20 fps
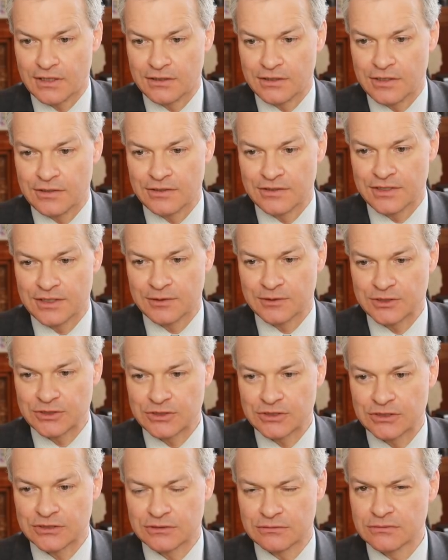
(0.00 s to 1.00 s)
And the only thing
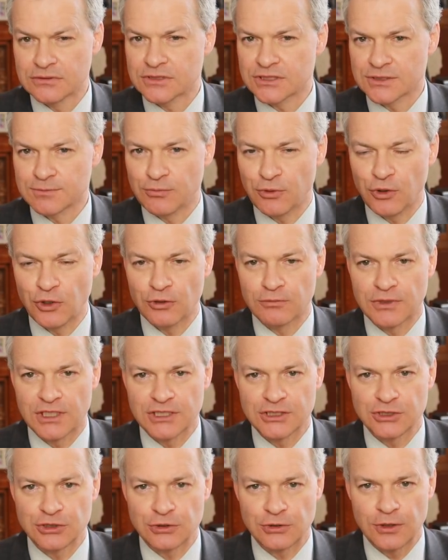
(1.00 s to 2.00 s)
which could spoil
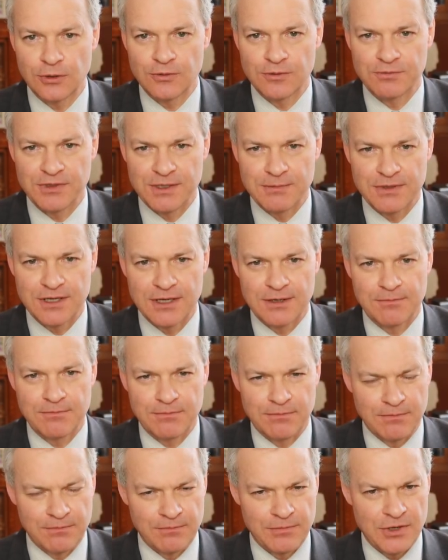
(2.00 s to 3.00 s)
my joy would be my
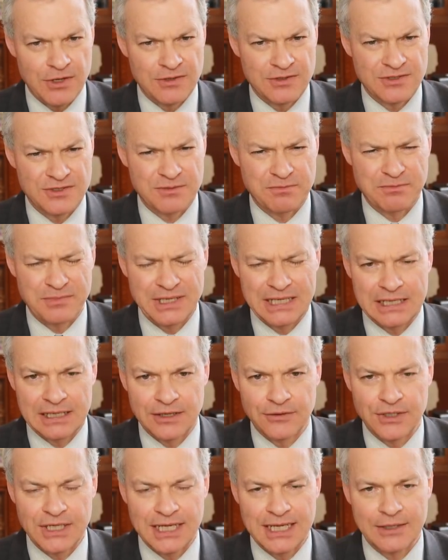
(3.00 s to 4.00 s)
opponent to
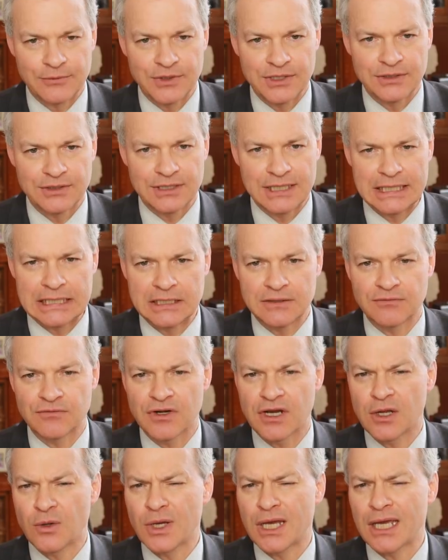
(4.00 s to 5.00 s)
bingo now in
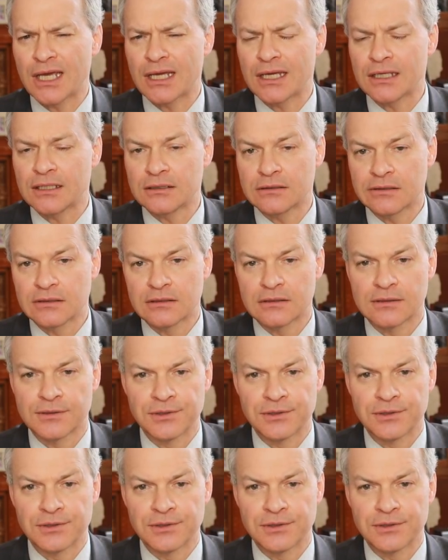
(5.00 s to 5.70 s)
row A.